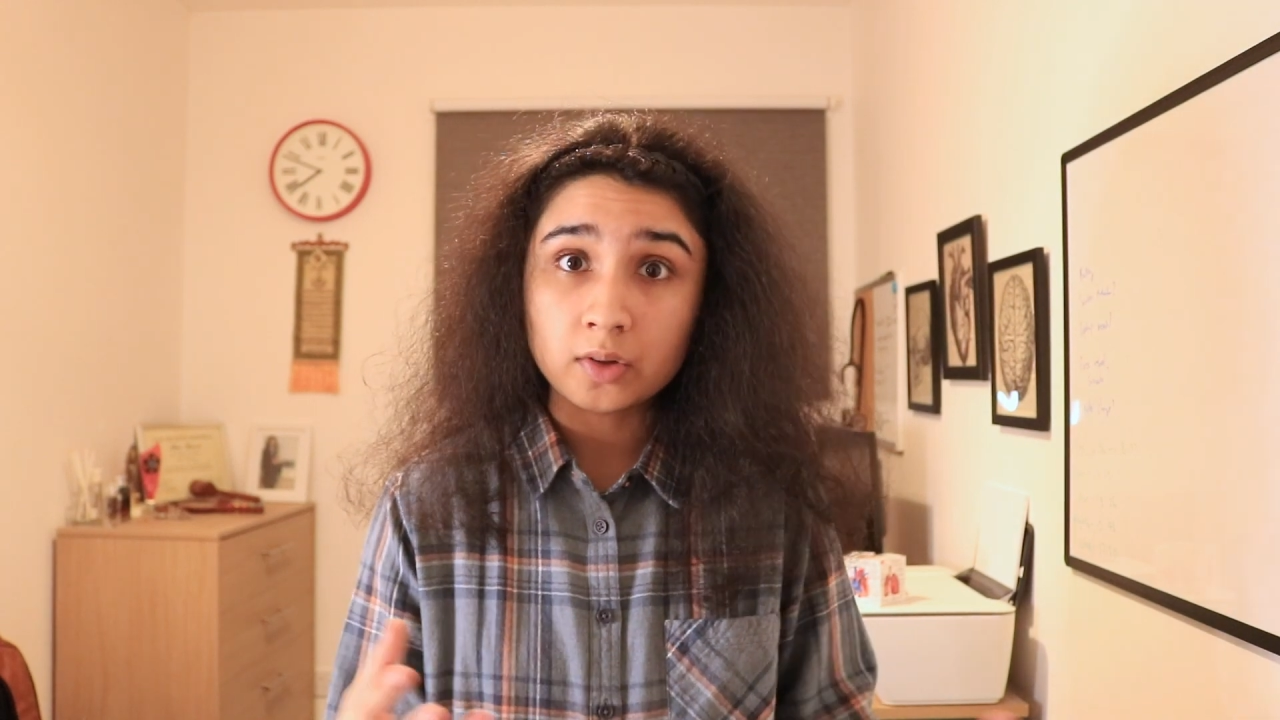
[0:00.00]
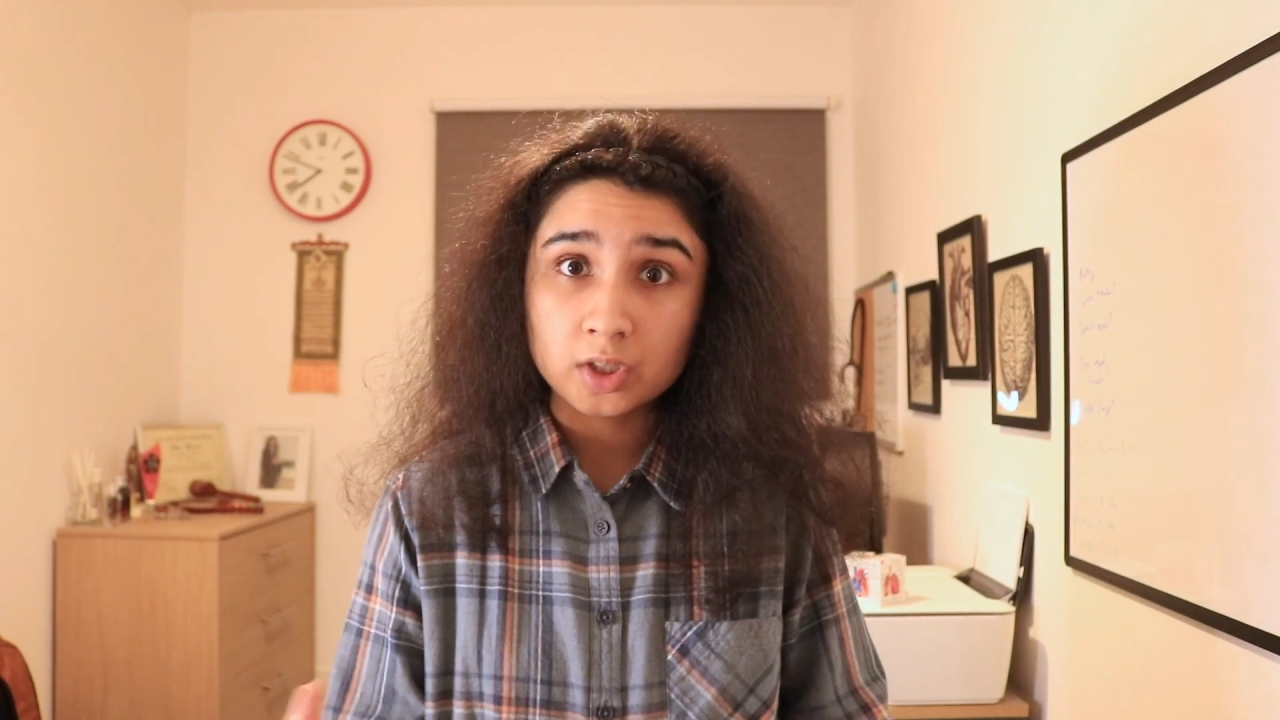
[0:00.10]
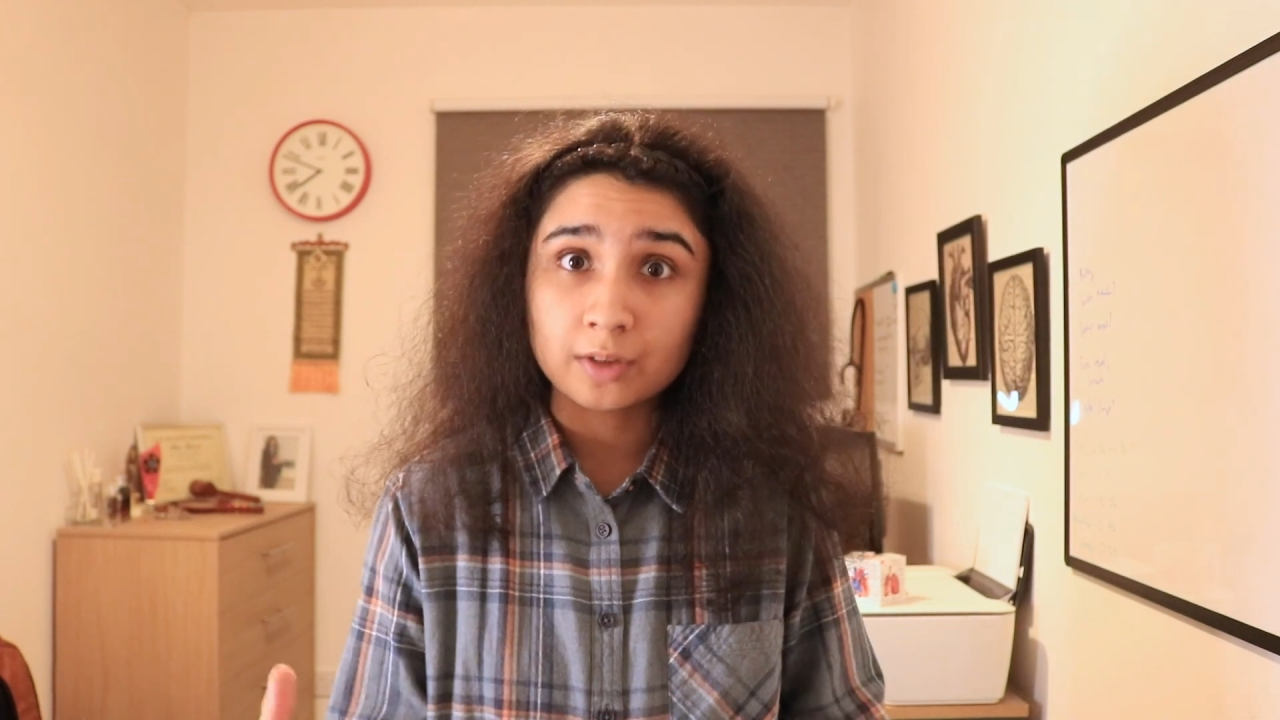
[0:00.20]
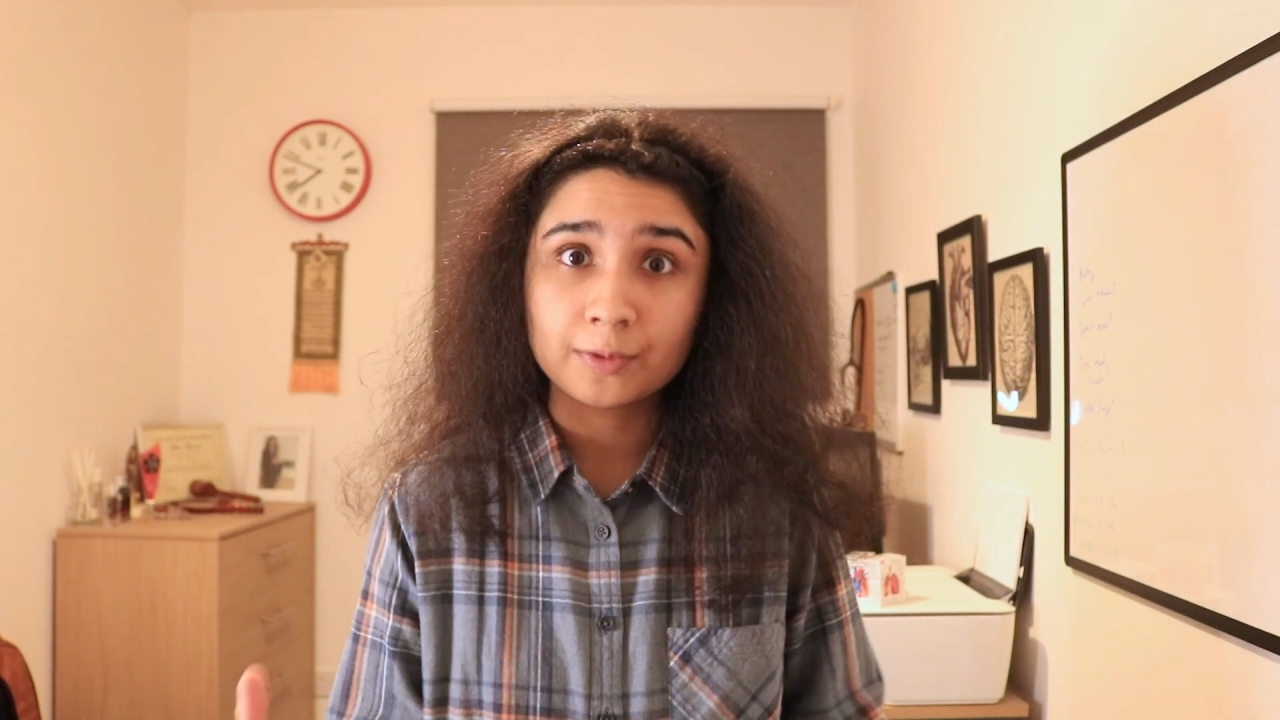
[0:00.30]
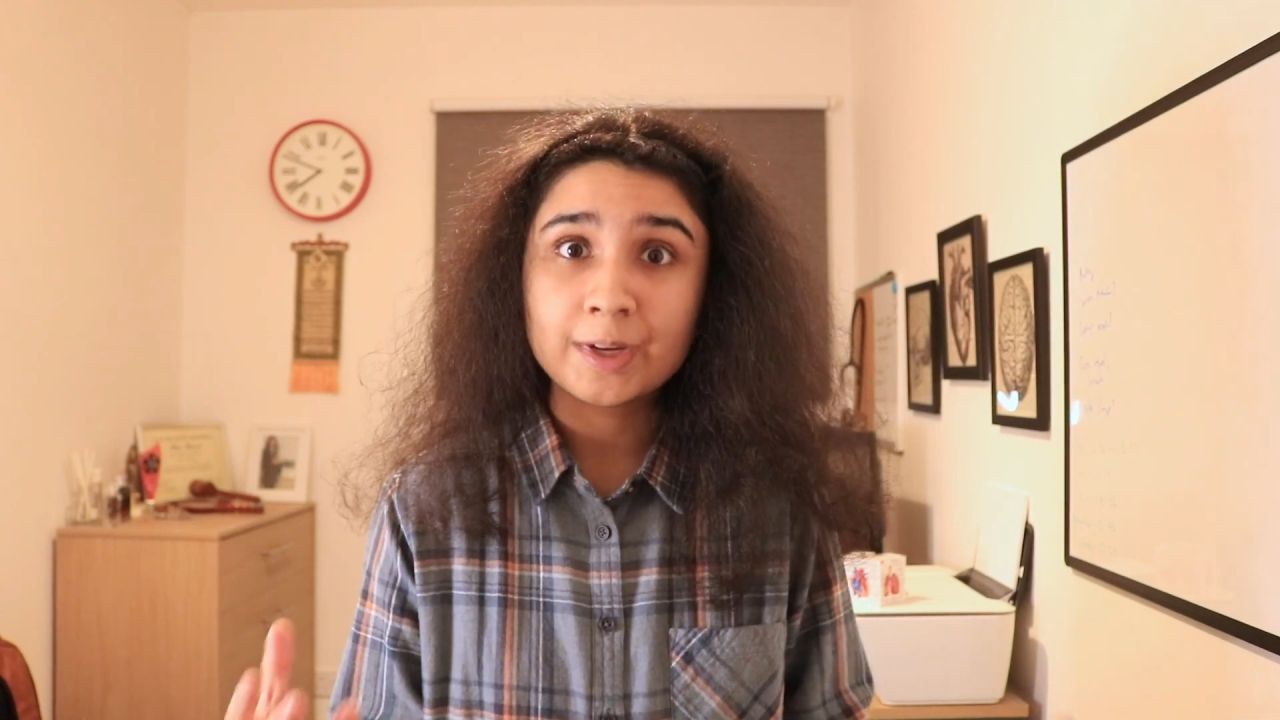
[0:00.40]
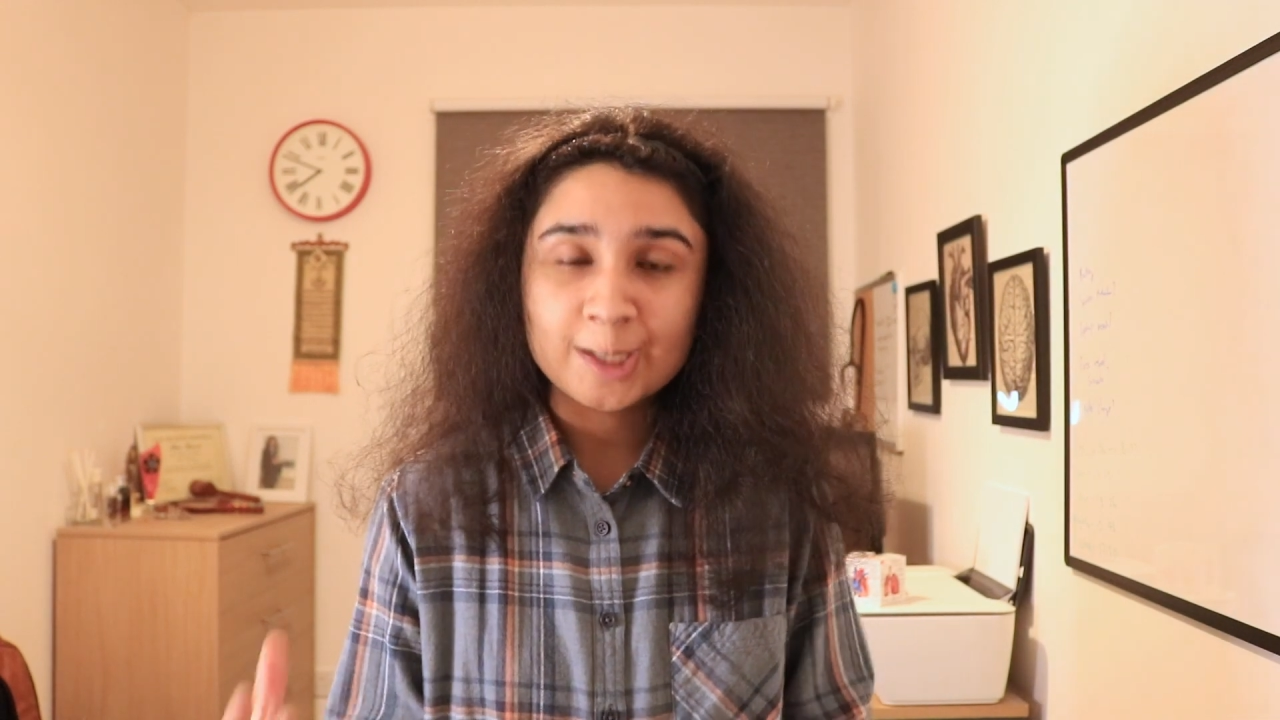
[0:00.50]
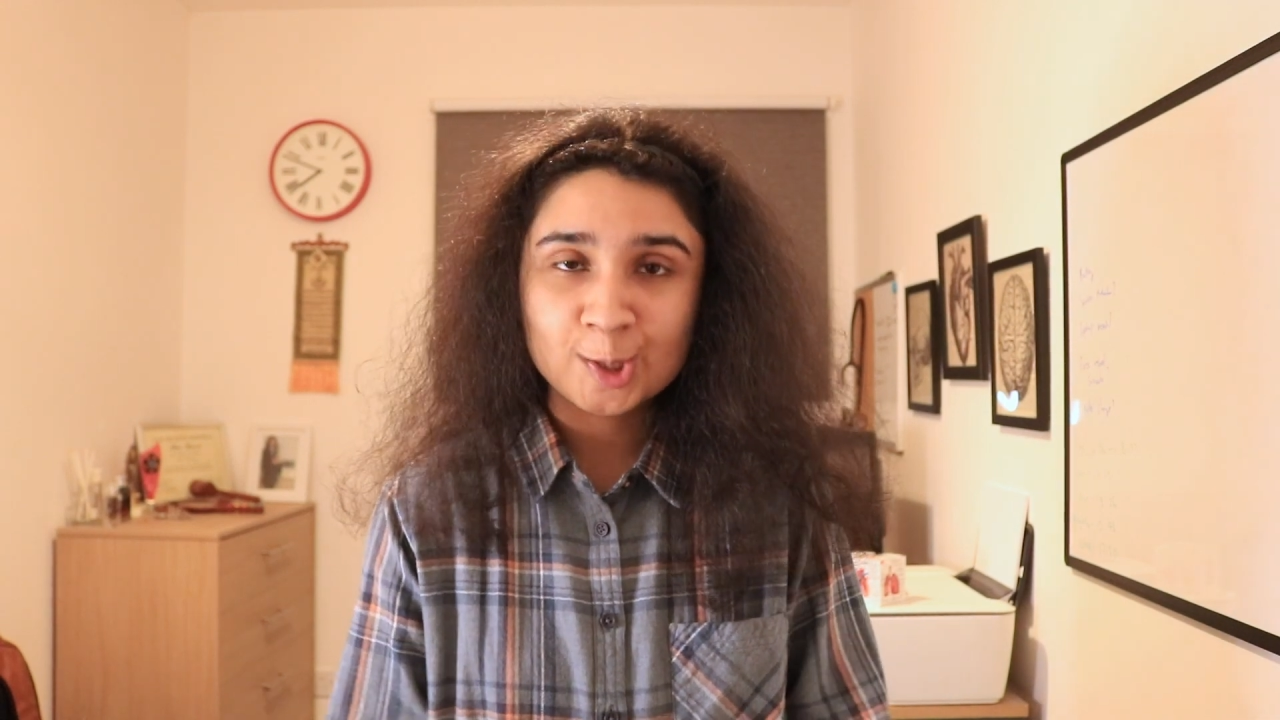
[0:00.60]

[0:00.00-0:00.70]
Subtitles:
of stuff